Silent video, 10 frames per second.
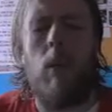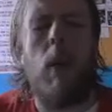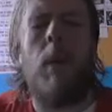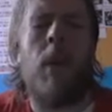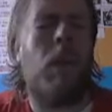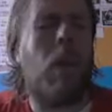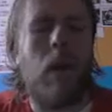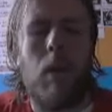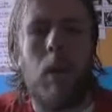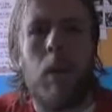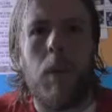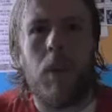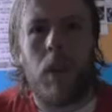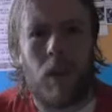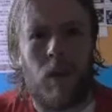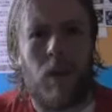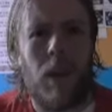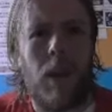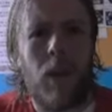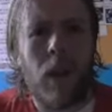wait a minute, people do this for
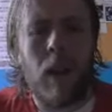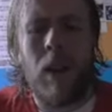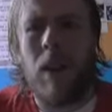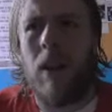a living?